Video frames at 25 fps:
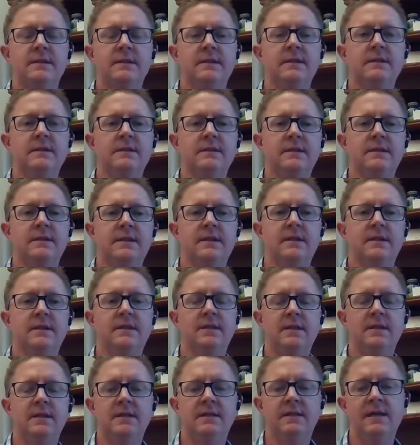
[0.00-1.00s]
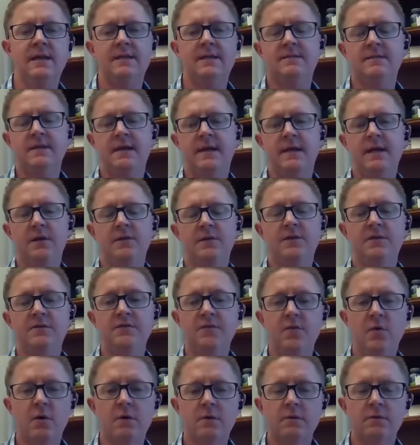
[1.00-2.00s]
and getting that site out there
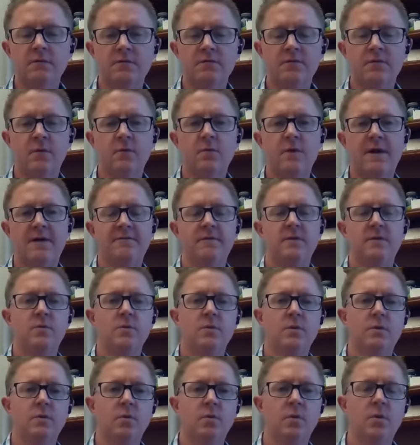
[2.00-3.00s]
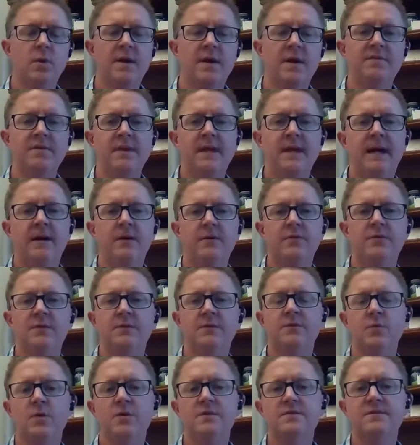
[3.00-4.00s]
for revenue or whatever the
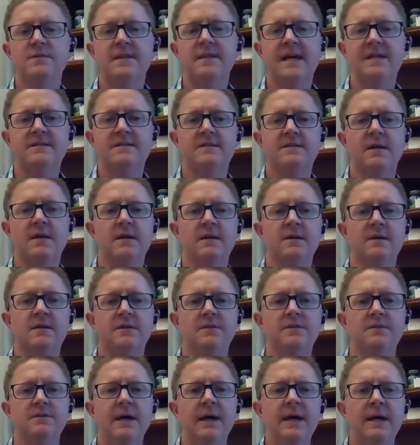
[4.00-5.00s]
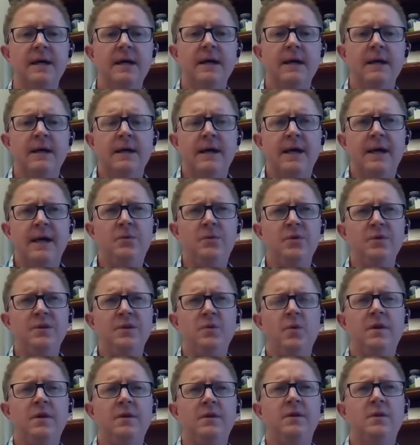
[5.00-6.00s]
source of that site is. And really,
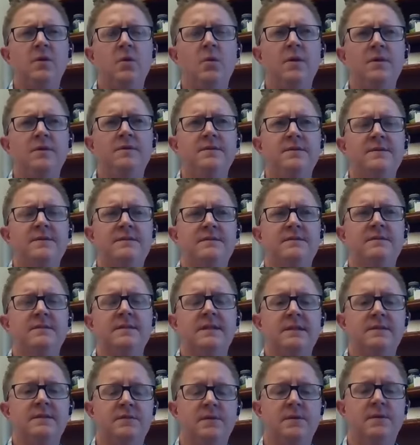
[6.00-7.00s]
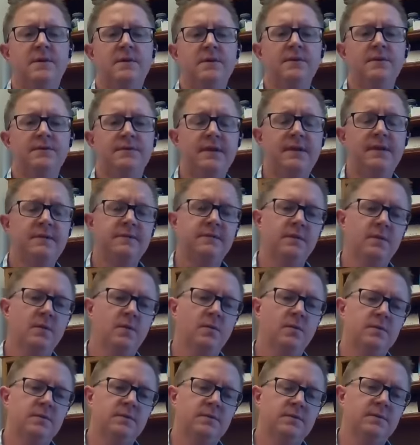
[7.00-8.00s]
whether this is an internal site,
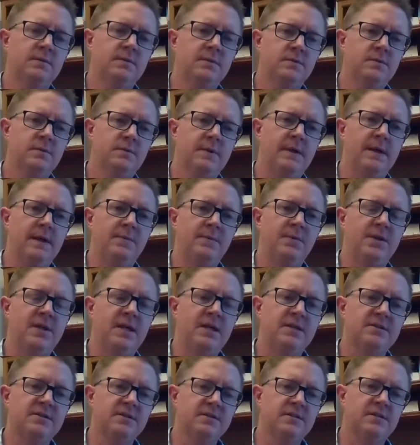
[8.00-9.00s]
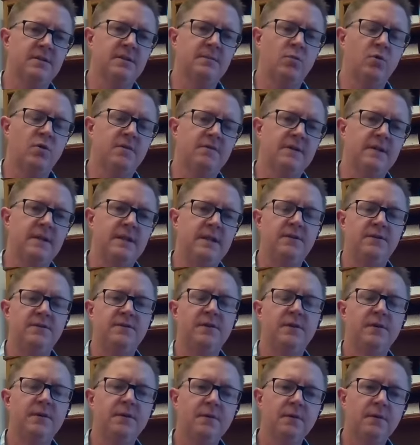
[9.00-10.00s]
so some of the applications are more of an
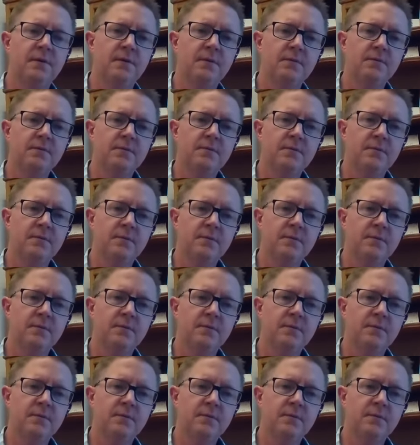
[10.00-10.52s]
internal